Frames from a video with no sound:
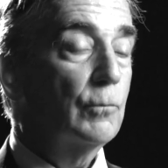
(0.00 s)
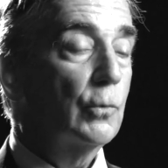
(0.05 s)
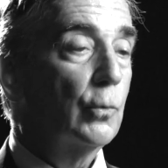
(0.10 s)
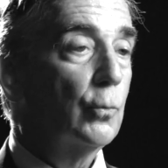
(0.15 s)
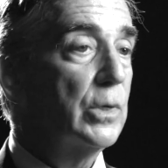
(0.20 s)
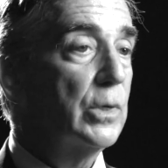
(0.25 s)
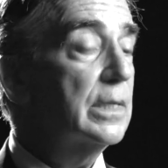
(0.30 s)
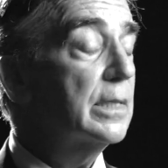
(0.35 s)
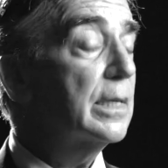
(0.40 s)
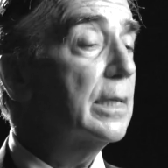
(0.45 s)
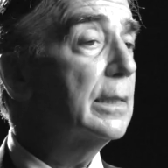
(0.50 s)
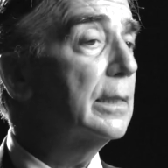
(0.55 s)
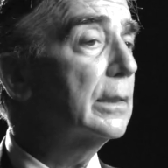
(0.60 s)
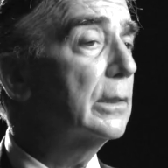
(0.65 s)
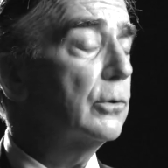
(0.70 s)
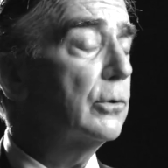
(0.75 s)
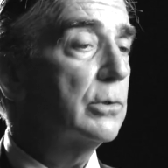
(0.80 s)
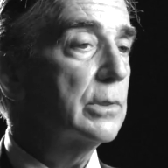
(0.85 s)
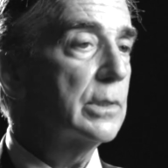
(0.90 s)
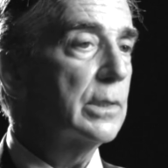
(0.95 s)
We said that
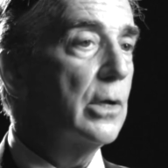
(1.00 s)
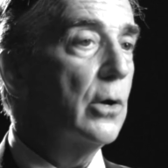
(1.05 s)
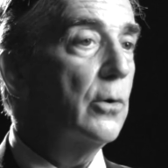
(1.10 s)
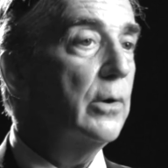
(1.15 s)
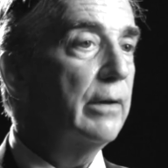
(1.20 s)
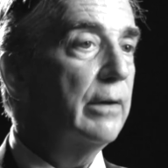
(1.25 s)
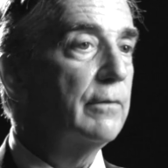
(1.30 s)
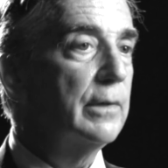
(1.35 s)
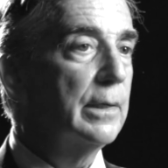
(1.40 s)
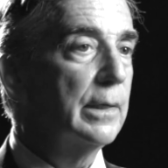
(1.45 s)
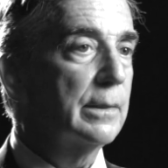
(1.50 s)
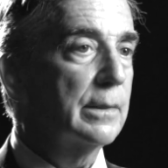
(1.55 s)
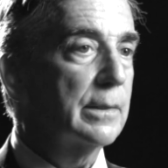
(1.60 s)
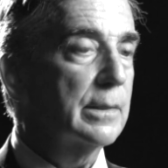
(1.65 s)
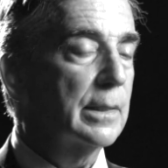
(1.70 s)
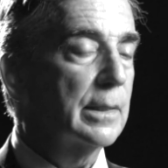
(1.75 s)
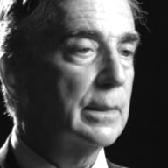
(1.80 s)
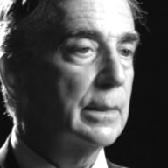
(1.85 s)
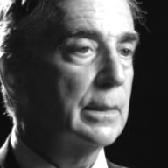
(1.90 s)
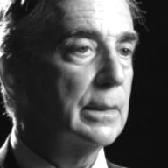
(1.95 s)
there was no evidence
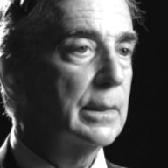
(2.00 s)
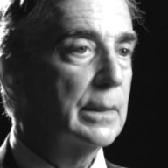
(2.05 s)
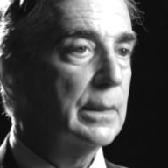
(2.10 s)
that